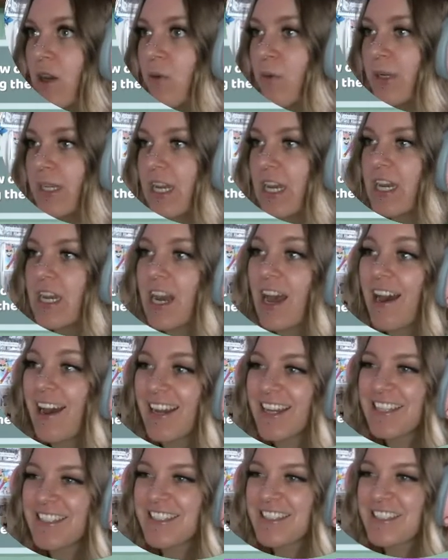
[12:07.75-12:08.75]
We did
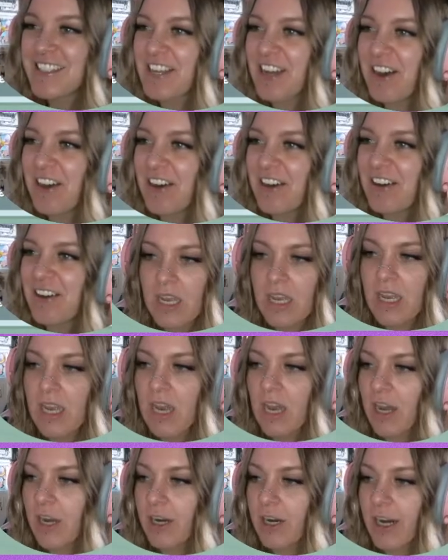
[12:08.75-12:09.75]
not, so,
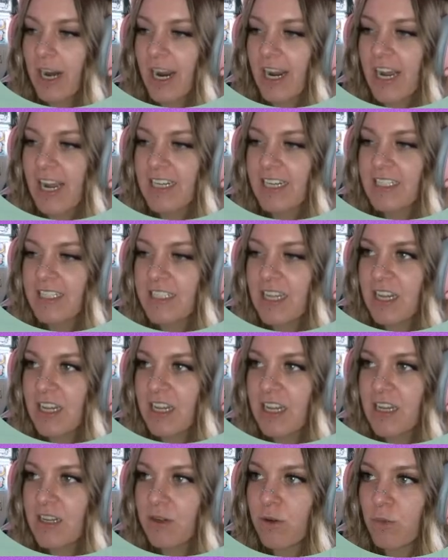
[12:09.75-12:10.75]
all right, I
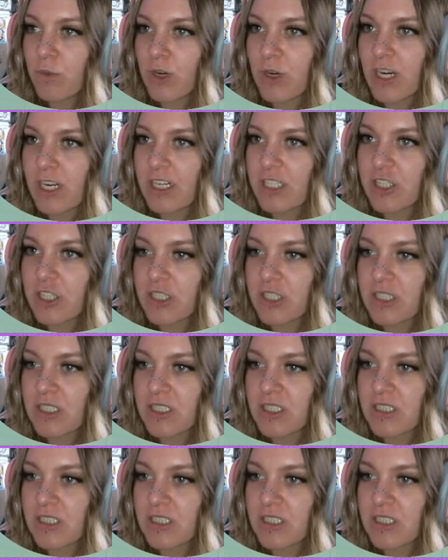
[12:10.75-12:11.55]
decided we're just